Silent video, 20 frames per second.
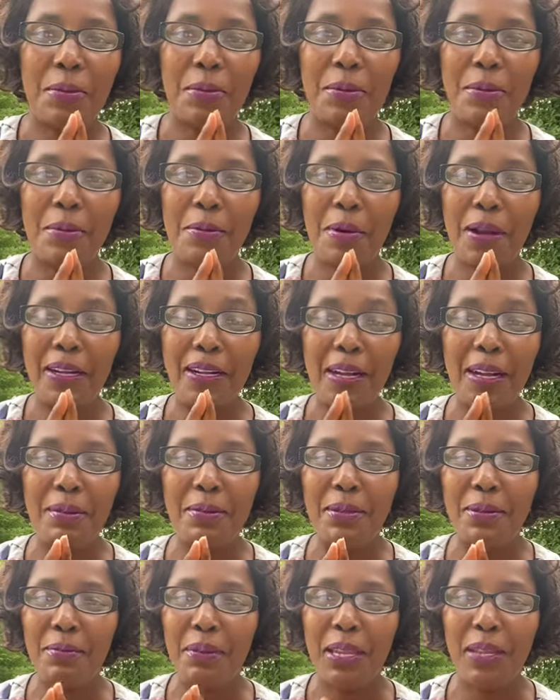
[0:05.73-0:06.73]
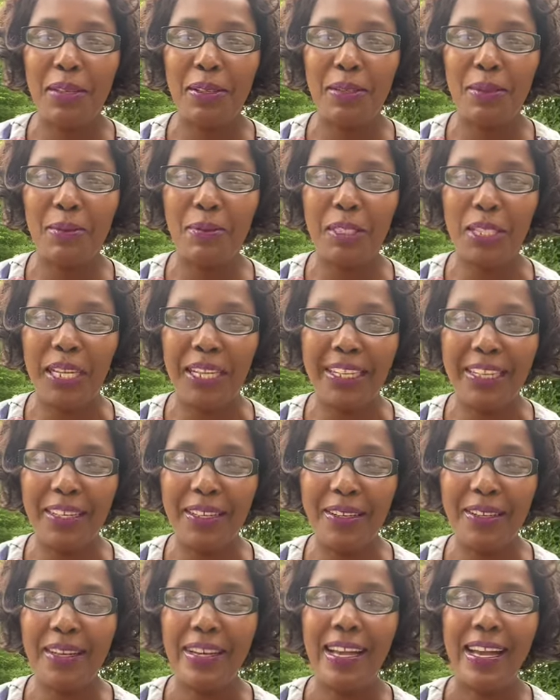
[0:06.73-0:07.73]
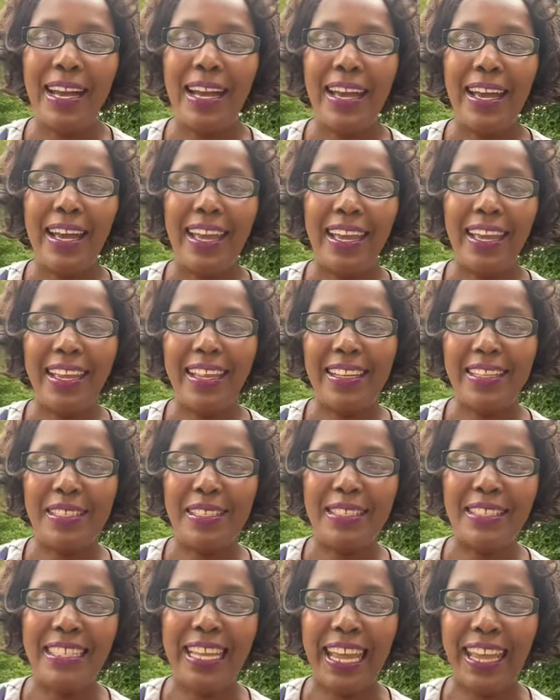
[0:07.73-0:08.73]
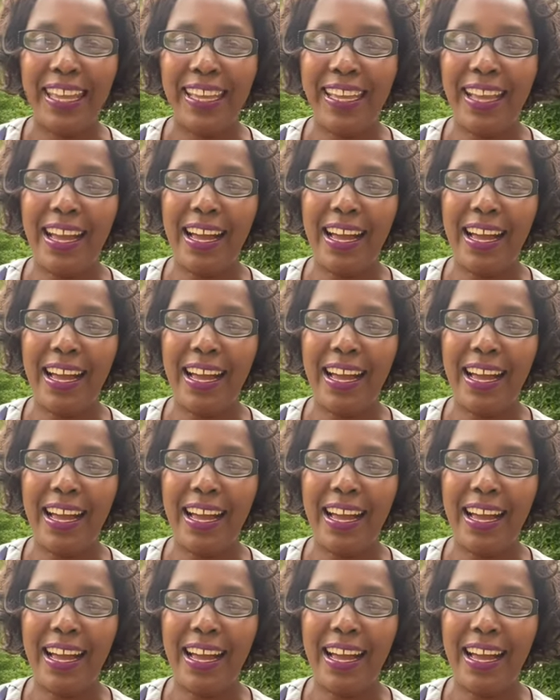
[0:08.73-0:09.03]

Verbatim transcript: welcome to my youtube channel and today